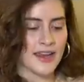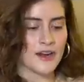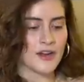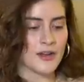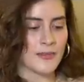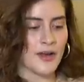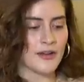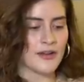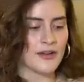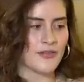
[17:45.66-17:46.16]

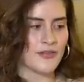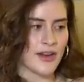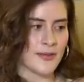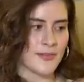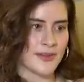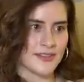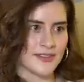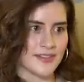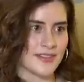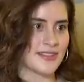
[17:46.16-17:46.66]
cared about
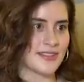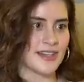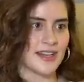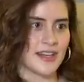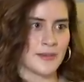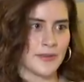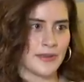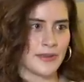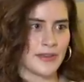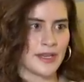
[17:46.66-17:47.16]
environmental
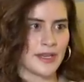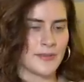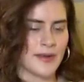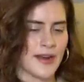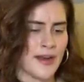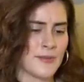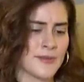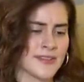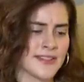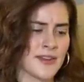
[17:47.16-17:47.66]
sustainability,
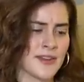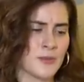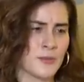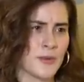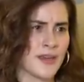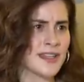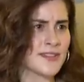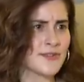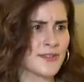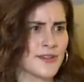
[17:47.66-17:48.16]
but I was like
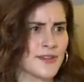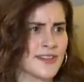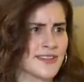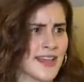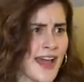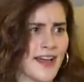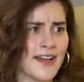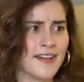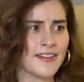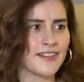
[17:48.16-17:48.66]
wasteful as
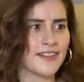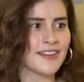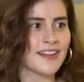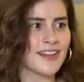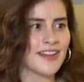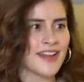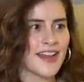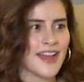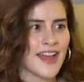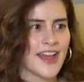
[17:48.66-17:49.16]
hell.
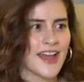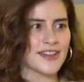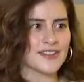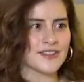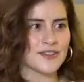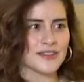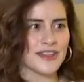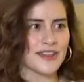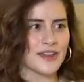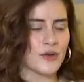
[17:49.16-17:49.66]
Right, right. And
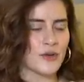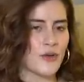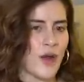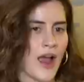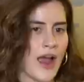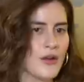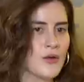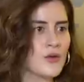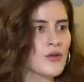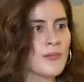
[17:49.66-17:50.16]
so like,
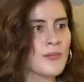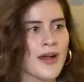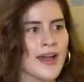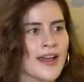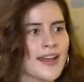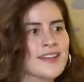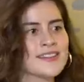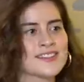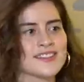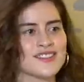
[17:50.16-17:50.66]
who am
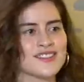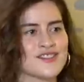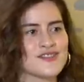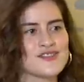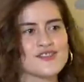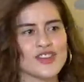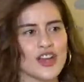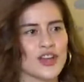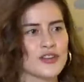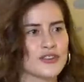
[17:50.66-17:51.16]
I to
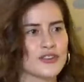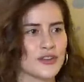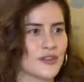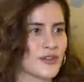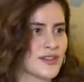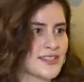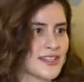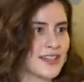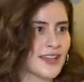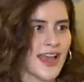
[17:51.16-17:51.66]
judge or
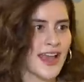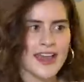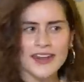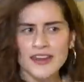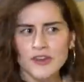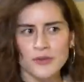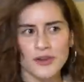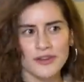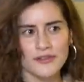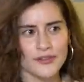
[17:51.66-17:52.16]
critique
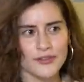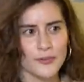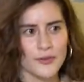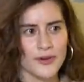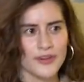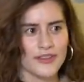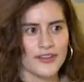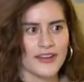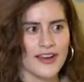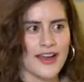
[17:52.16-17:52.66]
anyone for
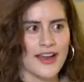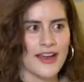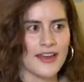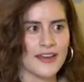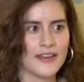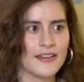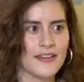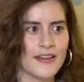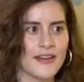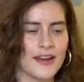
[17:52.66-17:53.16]
where they're
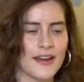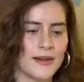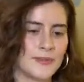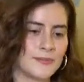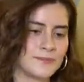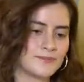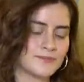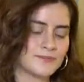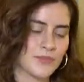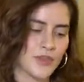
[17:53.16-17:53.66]
at?
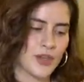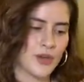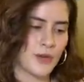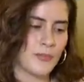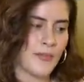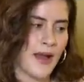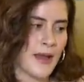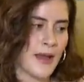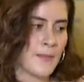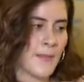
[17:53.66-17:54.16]
Um, you know,
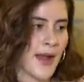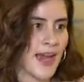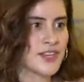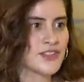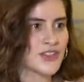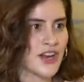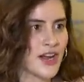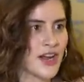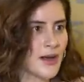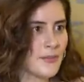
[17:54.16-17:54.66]
my, my
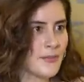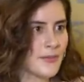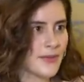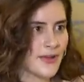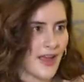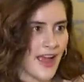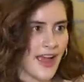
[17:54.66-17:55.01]
job,